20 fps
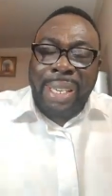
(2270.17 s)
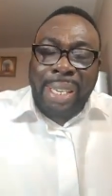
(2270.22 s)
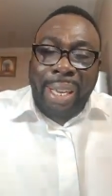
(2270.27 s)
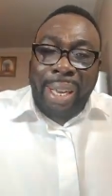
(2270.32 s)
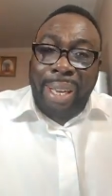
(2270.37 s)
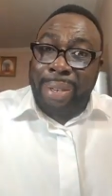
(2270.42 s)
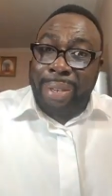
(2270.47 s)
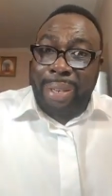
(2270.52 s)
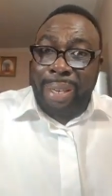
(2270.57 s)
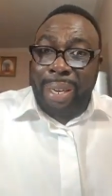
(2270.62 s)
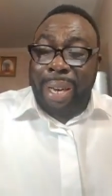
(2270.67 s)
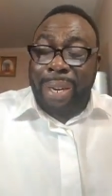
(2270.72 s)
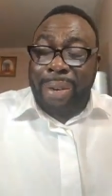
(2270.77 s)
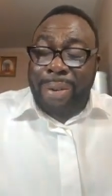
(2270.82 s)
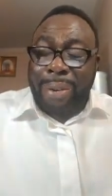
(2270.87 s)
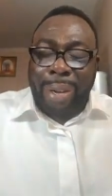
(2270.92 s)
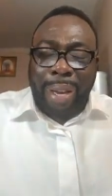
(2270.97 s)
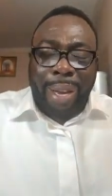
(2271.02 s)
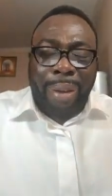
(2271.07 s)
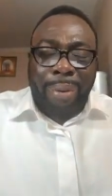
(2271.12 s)
I just, I,
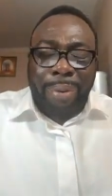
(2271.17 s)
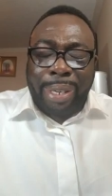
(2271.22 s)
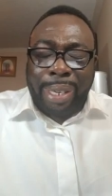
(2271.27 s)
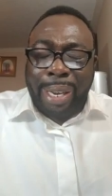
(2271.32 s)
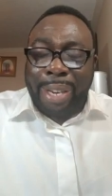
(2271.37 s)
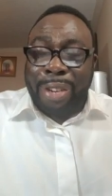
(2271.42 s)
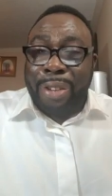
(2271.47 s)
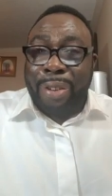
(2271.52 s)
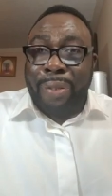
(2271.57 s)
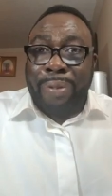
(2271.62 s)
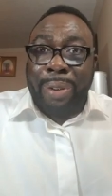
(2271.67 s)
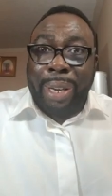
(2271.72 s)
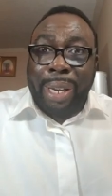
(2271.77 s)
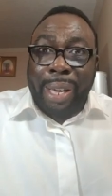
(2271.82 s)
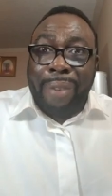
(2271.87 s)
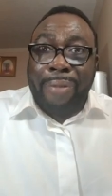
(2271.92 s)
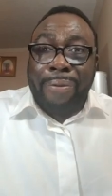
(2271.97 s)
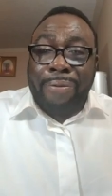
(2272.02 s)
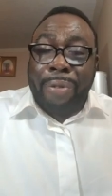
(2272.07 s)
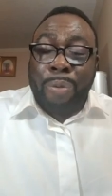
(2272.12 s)
I'll tell you, if you
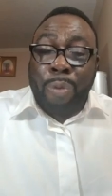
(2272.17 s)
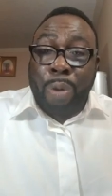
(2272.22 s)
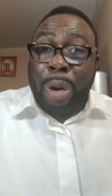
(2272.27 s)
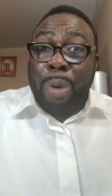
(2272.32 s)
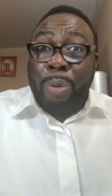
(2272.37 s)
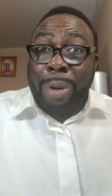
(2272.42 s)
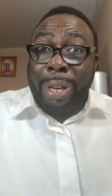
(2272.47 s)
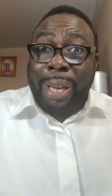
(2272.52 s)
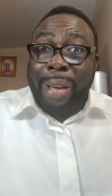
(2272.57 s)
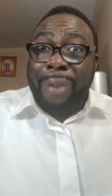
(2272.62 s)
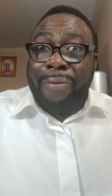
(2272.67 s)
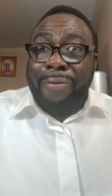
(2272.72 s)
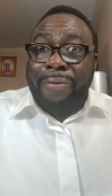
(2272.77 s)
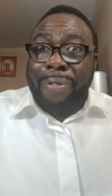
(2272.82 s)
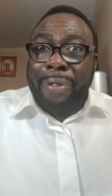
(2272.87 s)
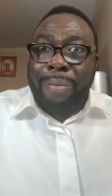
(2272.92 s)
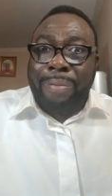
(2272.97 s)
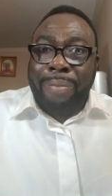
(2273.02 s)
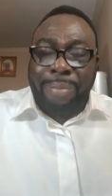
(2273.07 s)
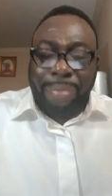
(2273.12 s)
come from where we come
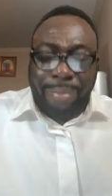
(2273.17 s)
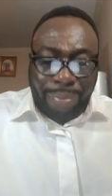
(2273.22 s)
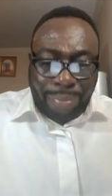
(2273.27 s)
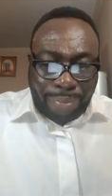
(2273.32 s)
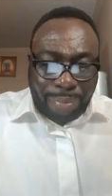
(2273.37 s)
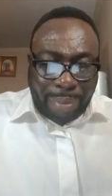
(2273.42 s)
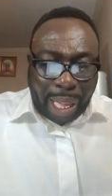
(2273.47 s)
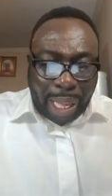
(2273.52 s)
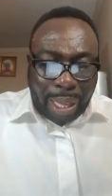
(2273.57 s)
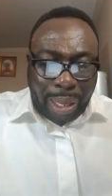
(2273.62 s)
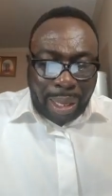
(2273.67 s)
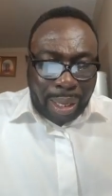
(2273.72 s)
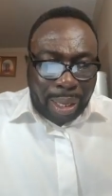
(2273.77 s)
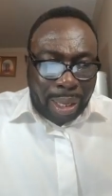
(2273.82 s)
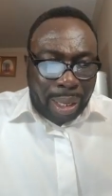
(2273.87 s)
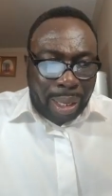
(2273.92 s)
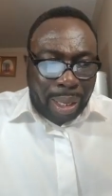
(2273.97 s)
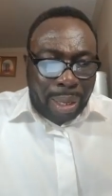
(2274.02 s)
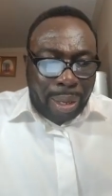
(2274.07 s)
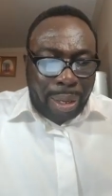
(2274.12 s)
from,
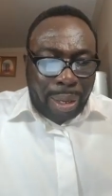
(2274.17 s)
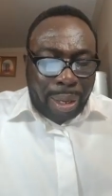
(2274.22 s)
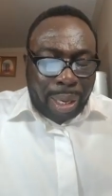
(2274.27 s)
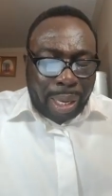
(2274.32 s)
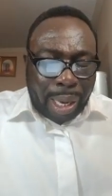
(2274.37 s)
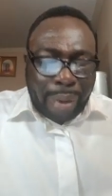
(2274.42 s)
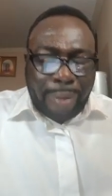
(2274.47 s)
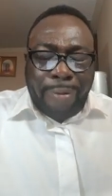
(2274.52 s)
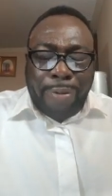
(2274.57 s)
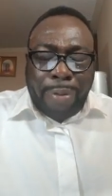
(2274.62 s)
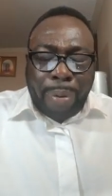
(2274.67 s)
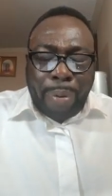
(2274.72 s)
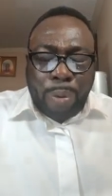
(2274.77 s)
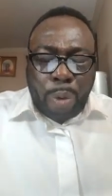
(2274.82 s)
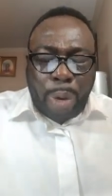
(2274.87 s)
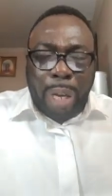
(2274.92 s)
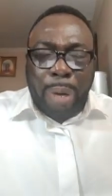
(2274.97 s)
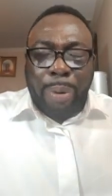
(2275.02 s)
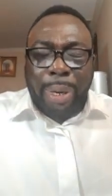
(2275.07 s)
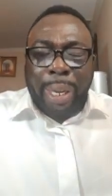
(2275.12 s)
you come from
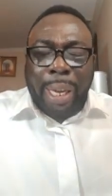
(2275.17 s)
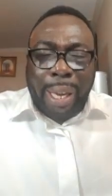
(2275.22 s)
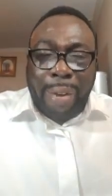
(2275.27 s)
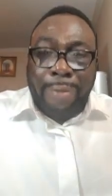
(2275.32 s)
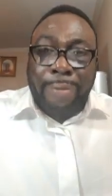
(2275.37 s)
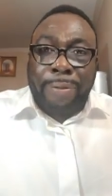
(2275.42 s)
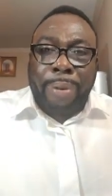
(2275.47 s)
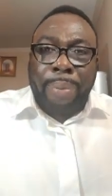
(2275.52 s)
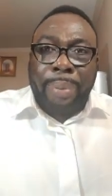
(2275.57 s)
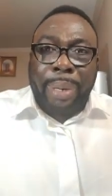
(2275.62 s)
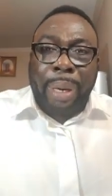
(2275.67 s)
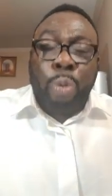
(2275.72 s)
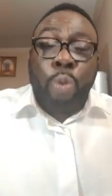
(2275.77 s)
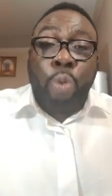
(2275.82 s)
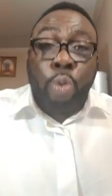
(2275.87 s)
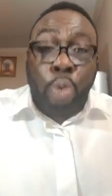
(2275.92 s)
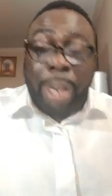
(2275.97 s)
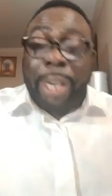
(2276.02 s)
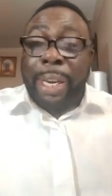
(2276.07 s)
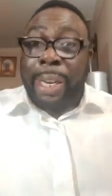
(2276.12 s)
where we come from, that
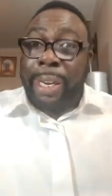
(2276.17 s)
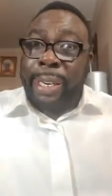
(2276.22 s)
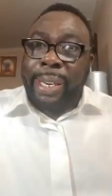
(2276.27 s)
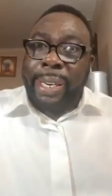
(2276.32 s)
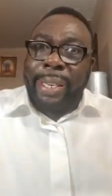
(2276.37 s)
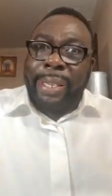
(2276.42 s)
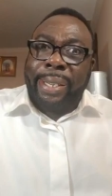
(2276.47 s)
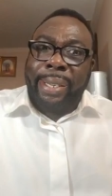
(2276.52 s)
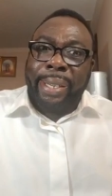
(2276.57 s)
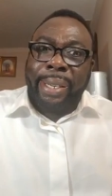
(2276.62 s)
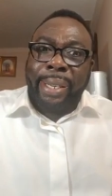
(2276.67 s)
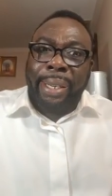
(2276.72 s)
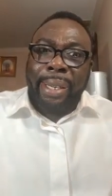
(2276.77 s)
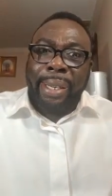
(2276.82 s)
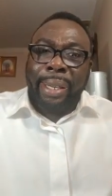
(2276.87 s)
wickedness